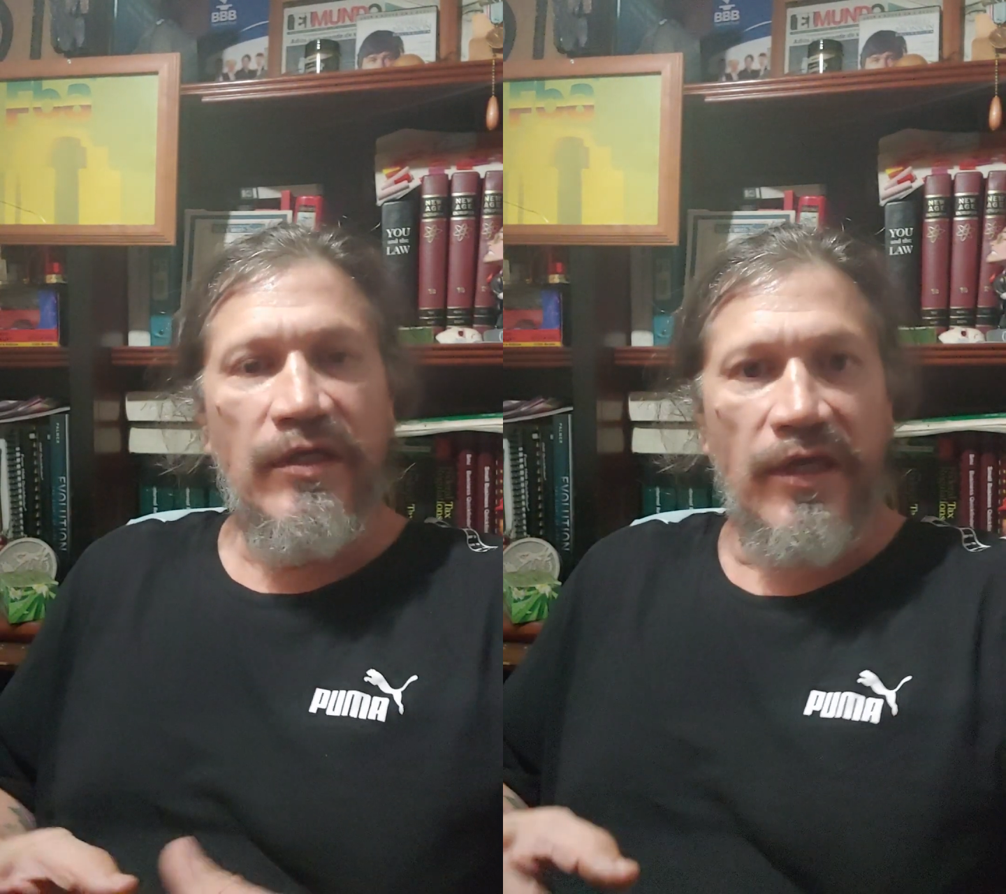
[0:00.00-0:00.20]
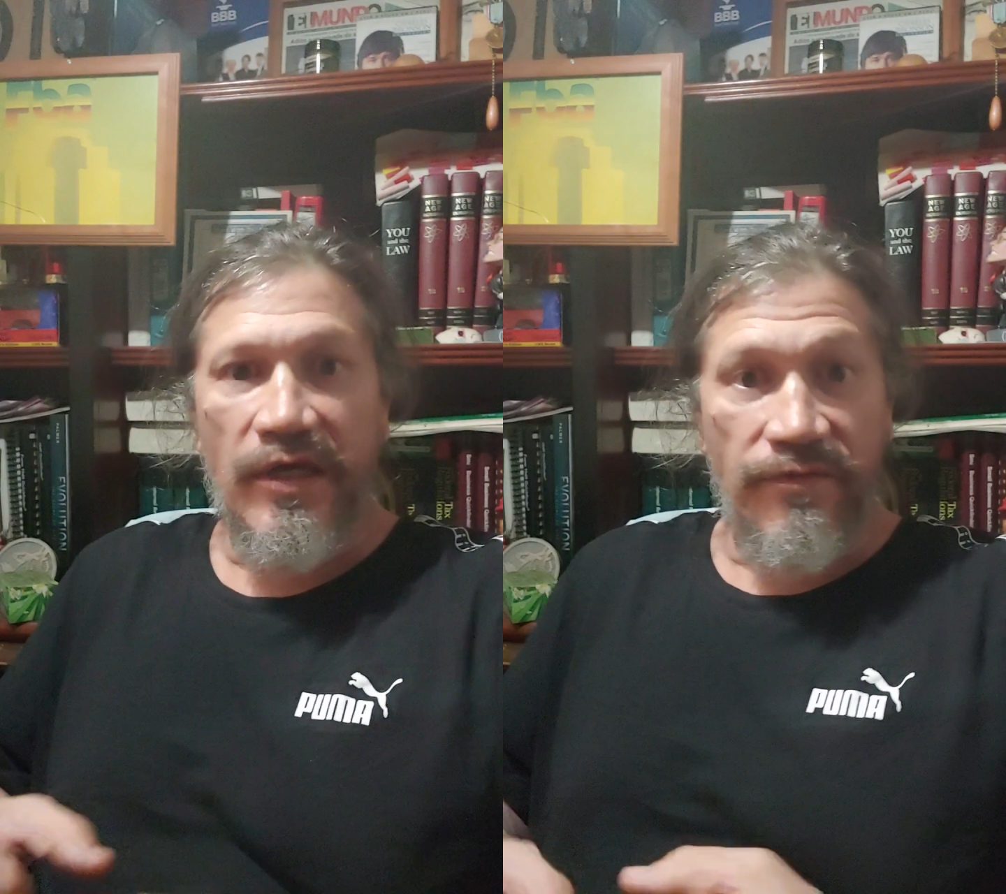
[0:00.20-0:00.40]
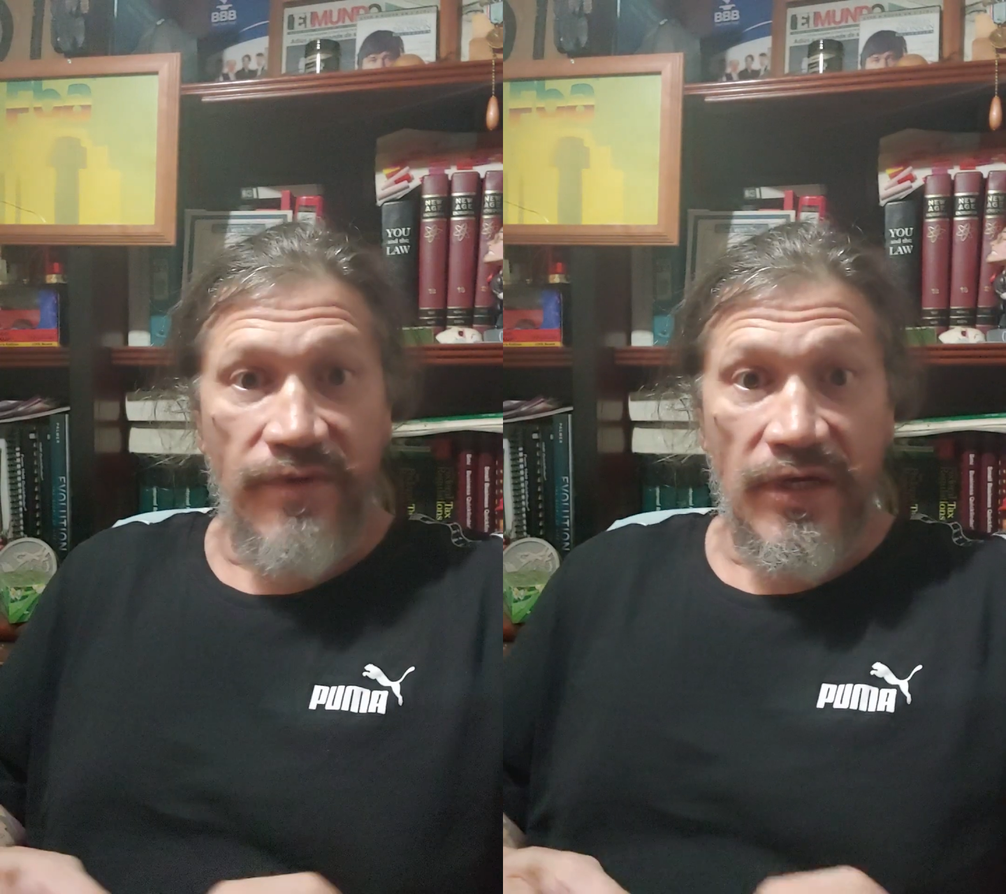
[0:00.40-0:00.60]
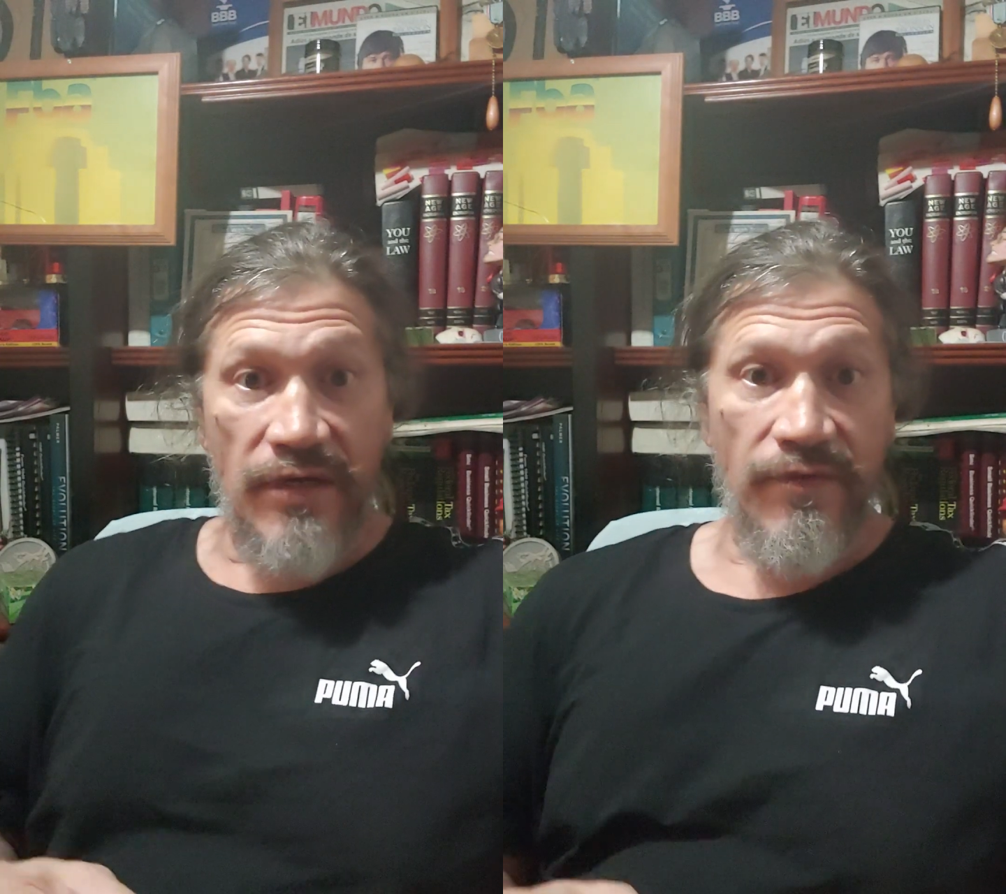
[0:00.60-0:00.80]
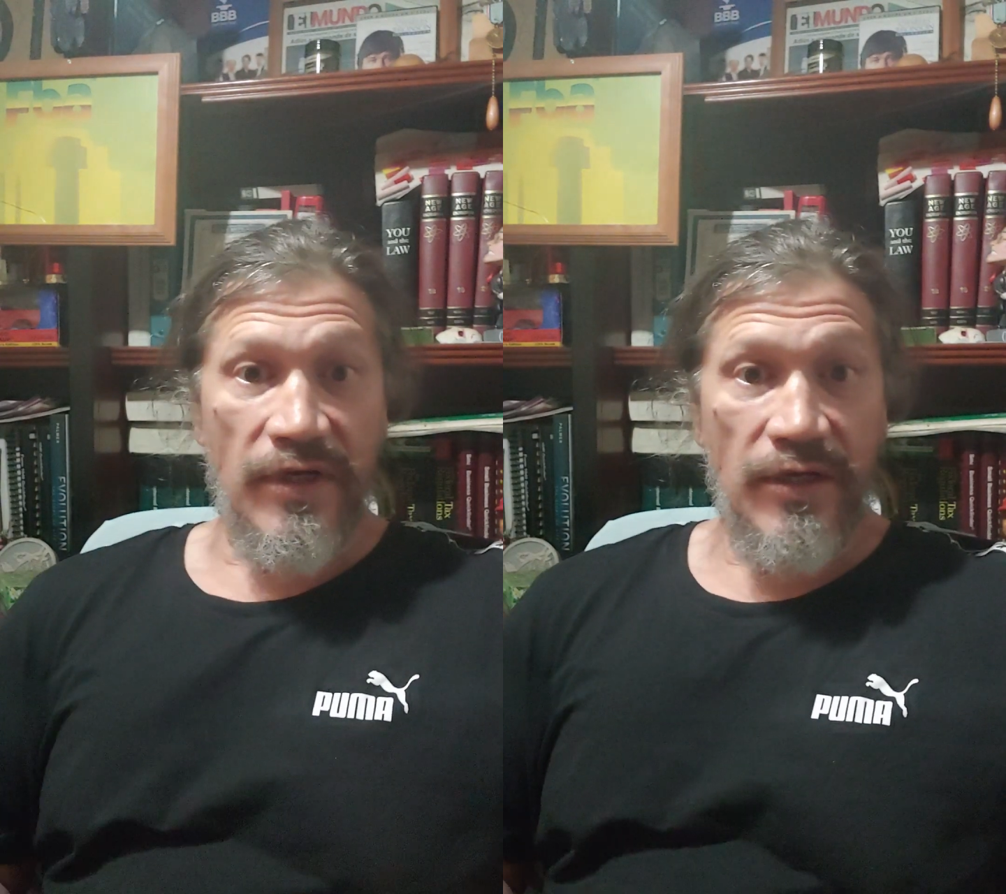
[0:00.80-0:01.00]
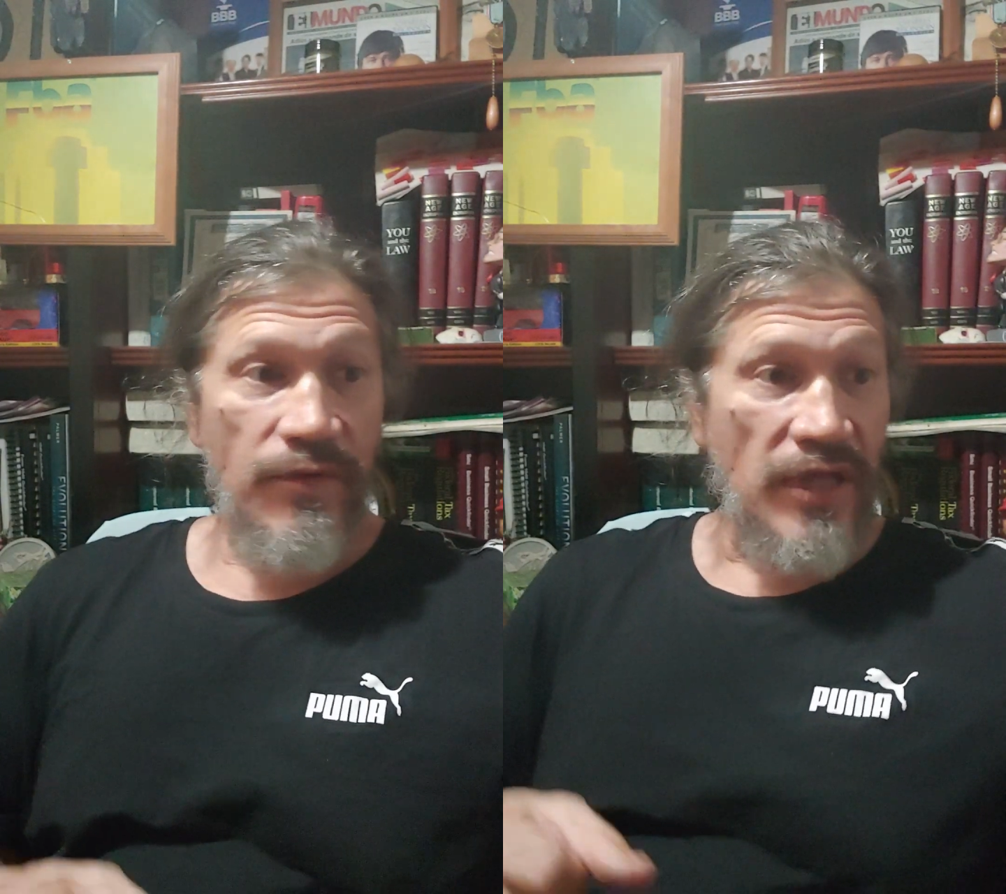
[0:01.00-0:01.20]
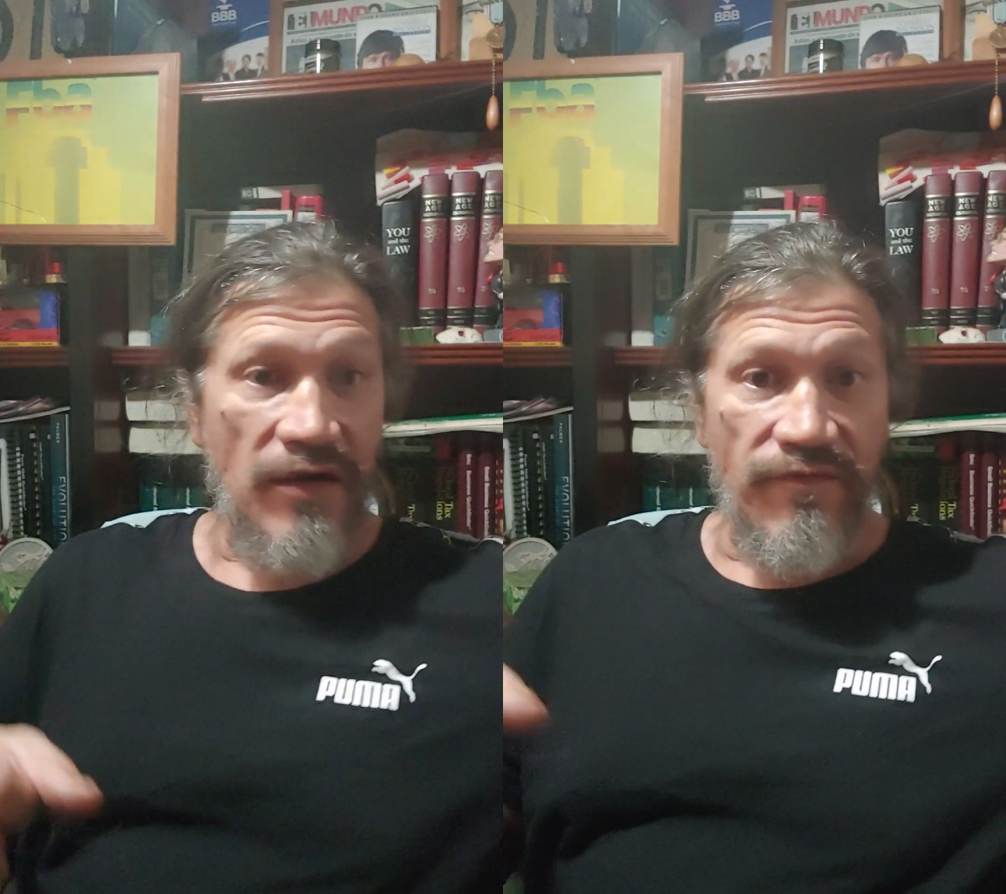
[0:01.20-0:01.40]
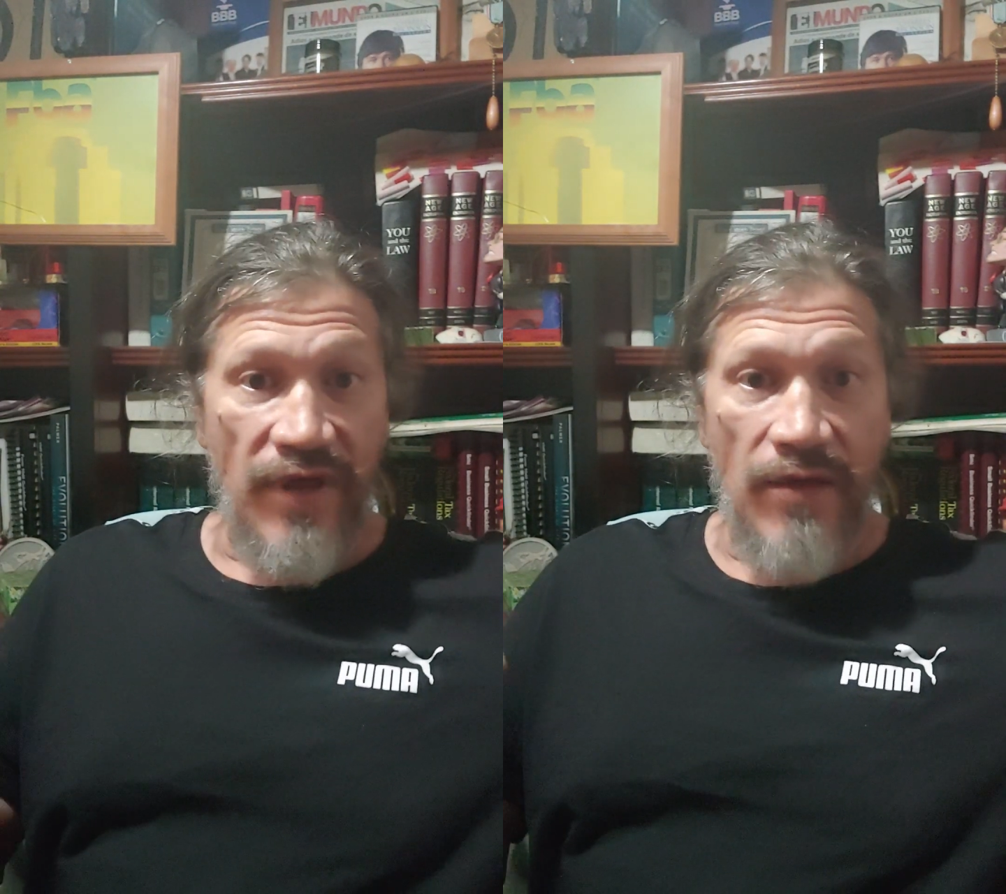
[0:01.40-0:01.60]
you can fucking really, without
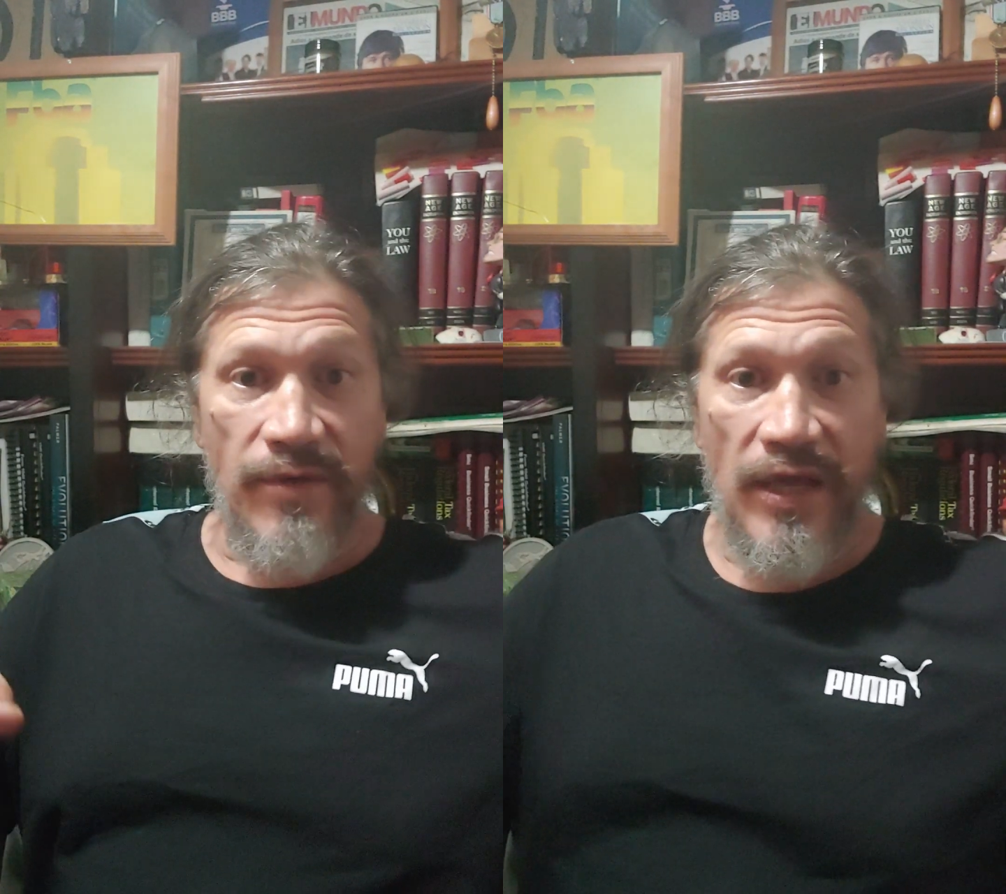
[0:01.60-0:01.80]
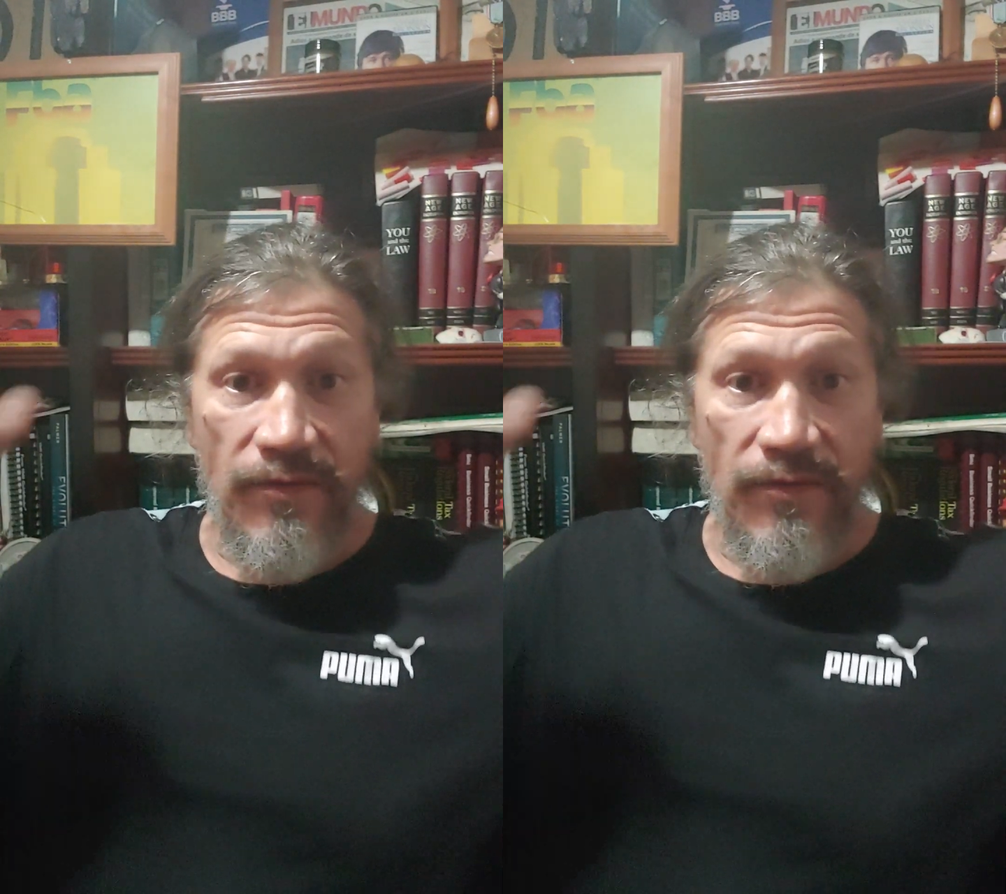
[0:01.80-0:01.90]
a family,